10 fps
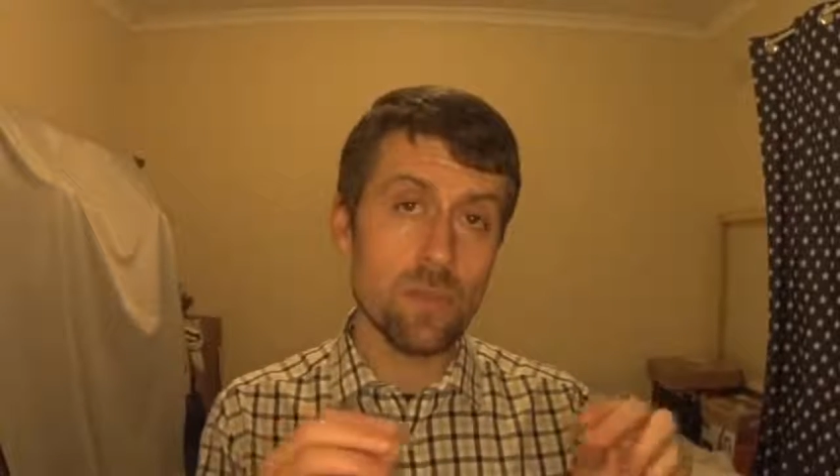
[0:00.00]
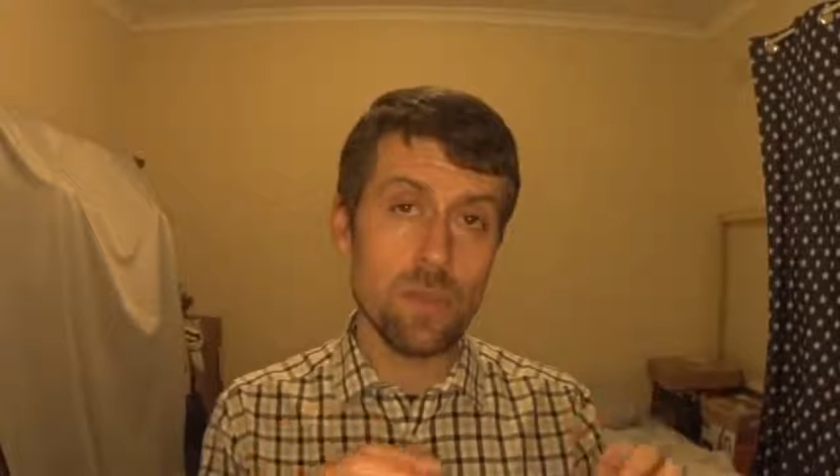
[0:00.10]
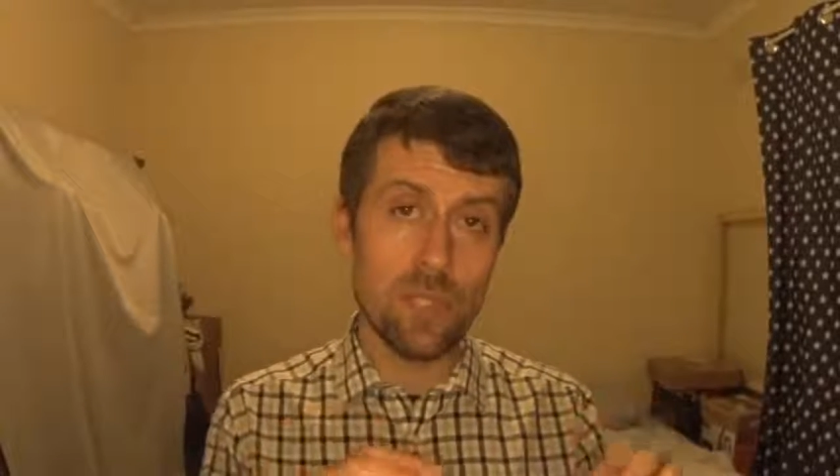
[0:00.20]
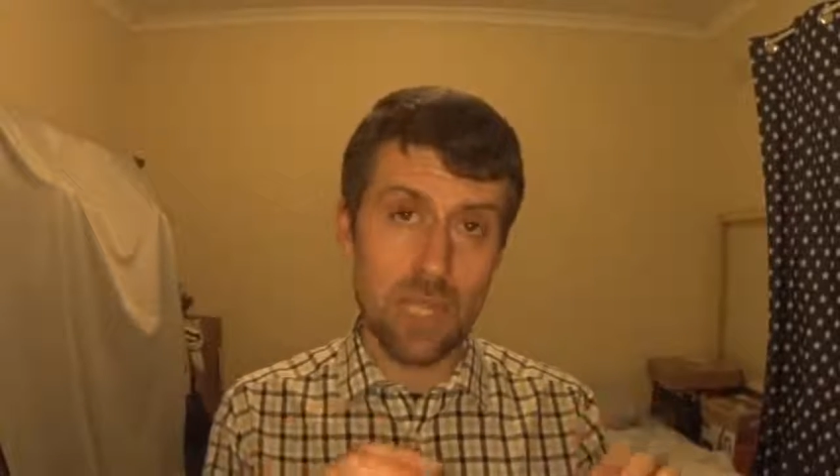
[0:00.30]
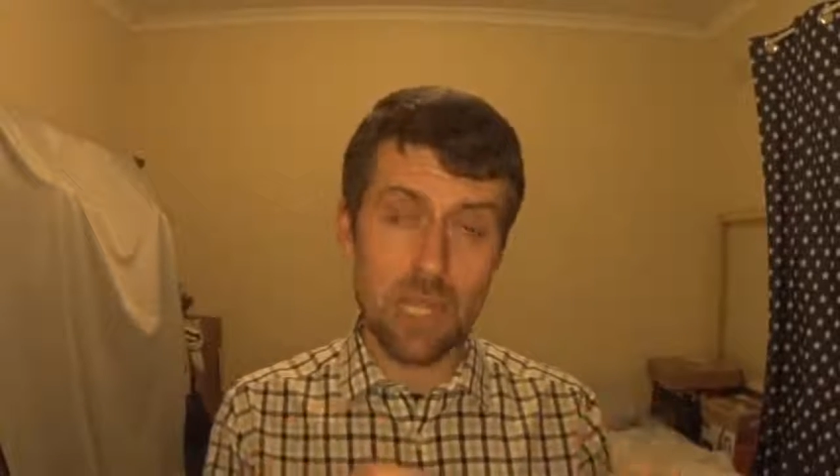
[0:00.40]
to
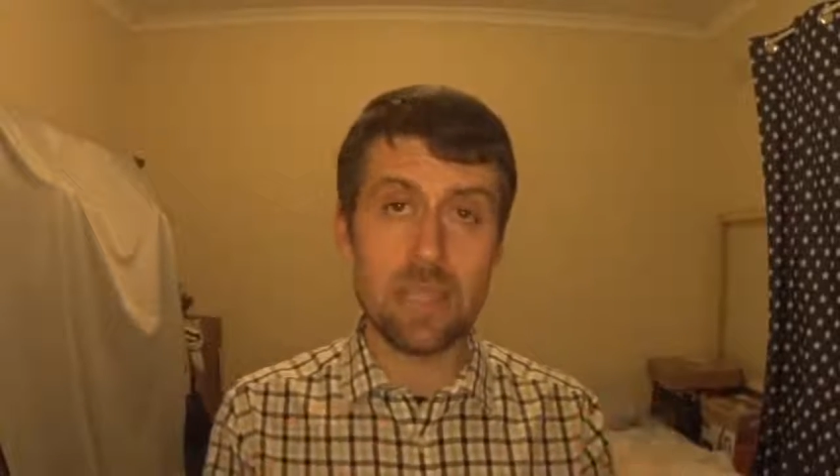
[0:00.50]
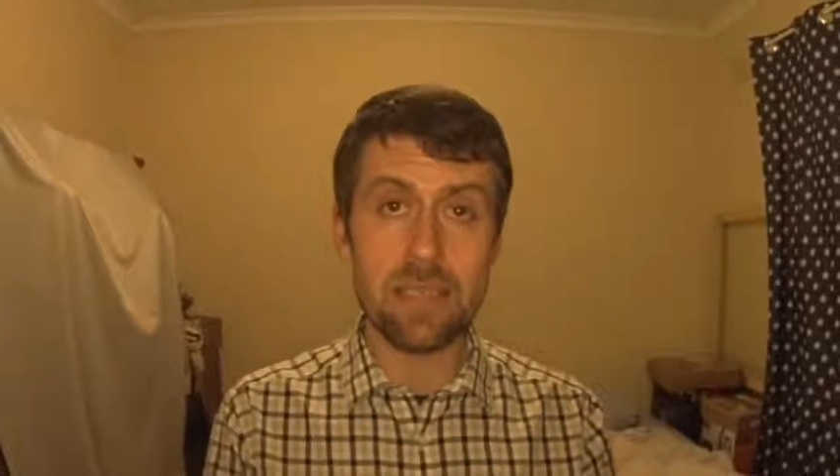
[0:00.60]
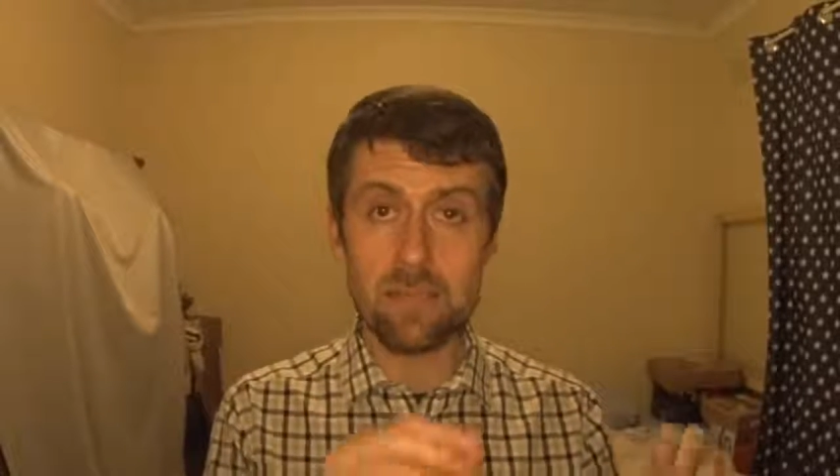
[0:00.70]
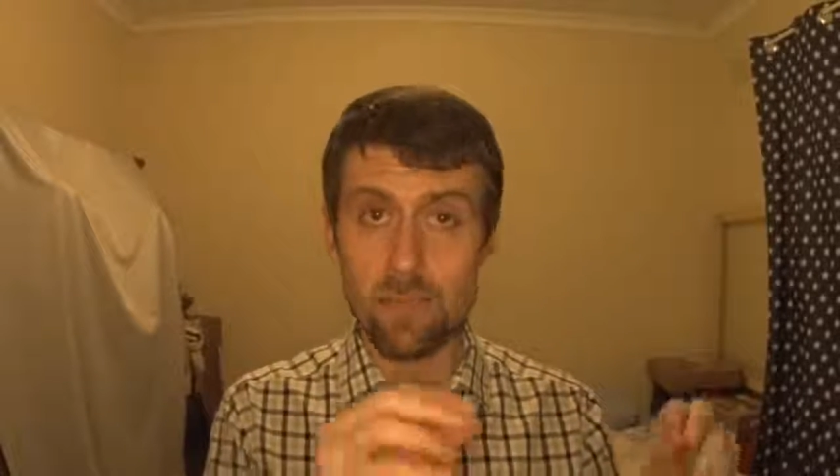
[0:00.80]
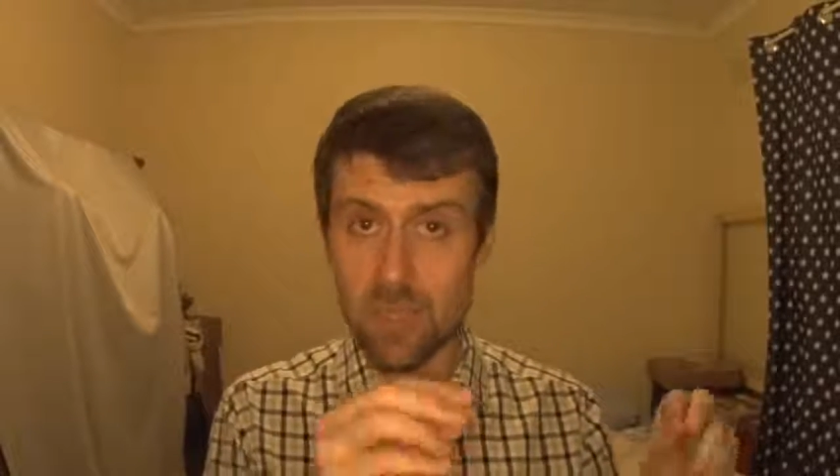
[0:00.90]
create
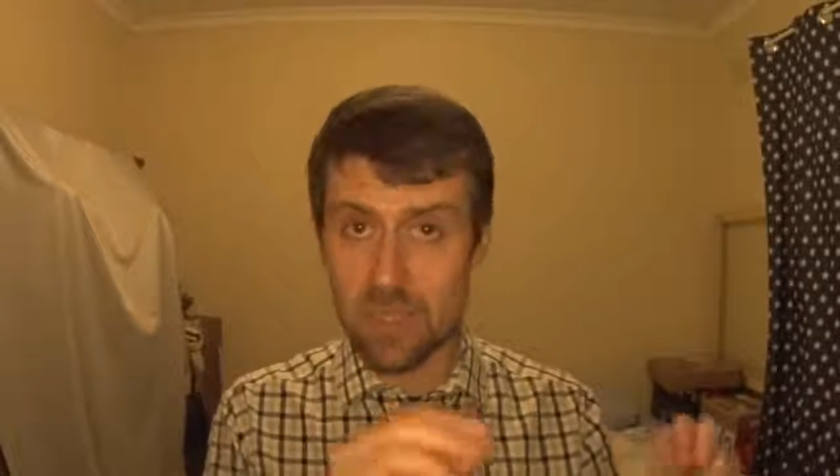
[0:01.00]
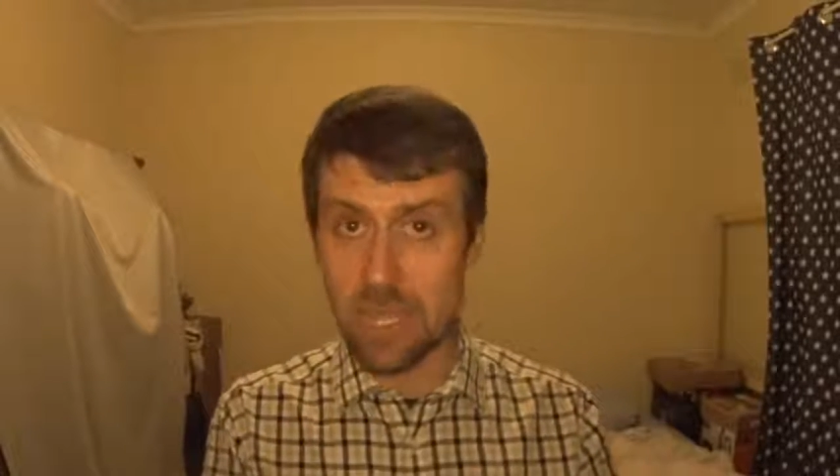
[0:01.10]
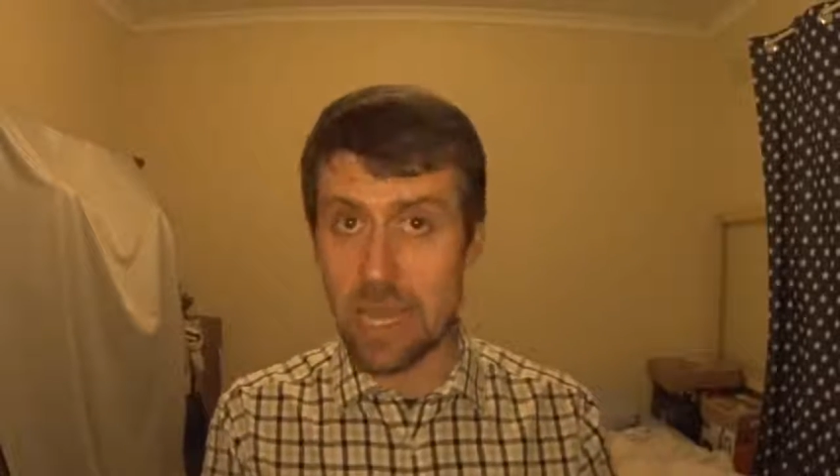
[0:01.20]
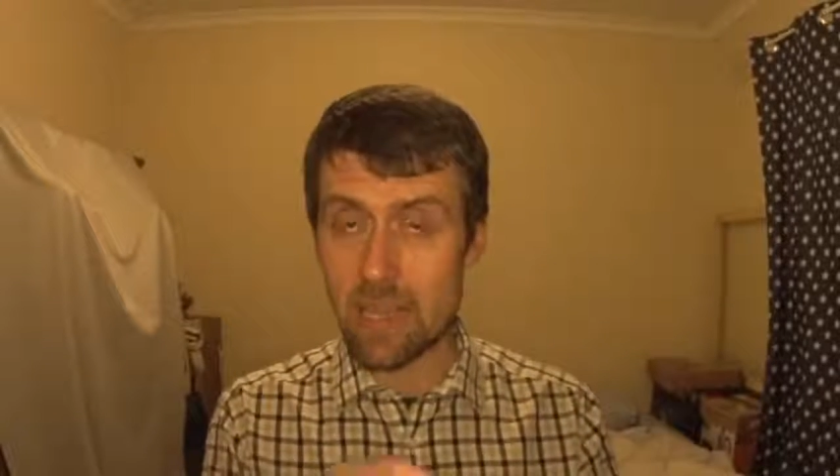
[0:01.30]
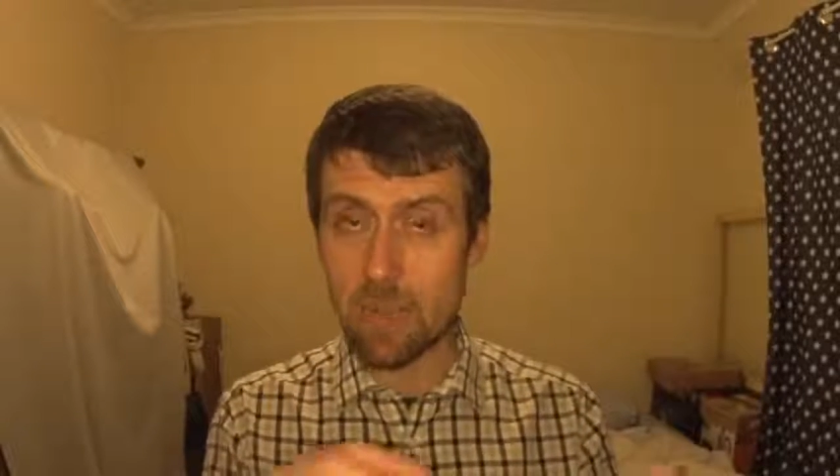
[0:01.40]
a study